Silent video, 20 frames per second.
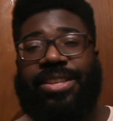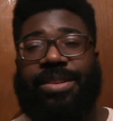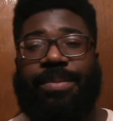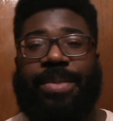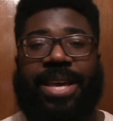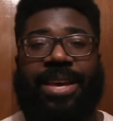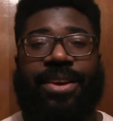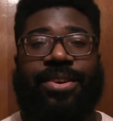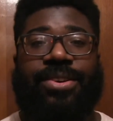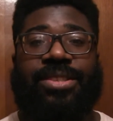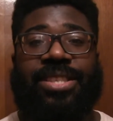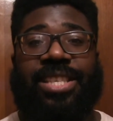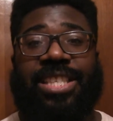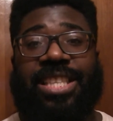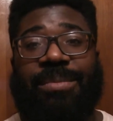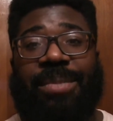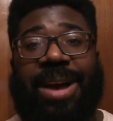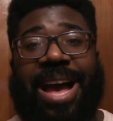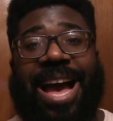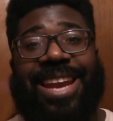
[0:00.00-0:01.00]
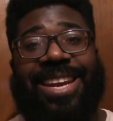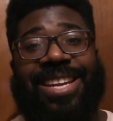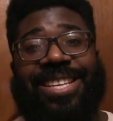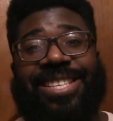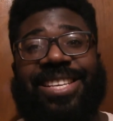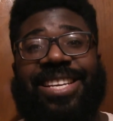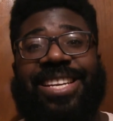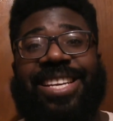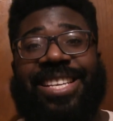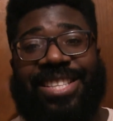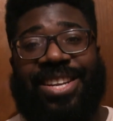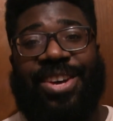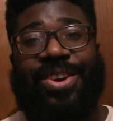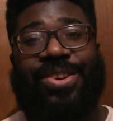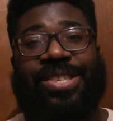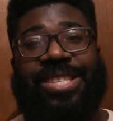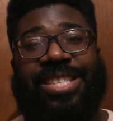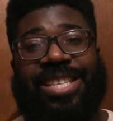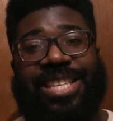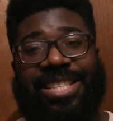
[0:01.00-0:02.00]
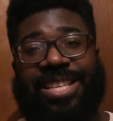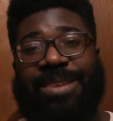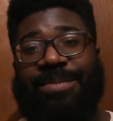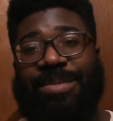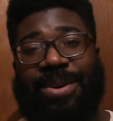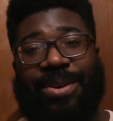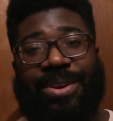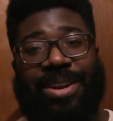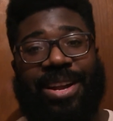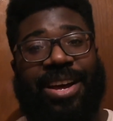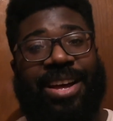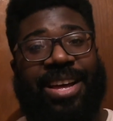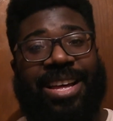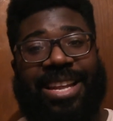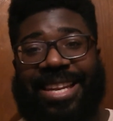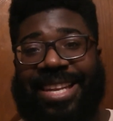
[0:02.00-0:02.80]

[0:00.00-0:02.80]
It's a bit inconsistent, but Anderson is the consistent bowler,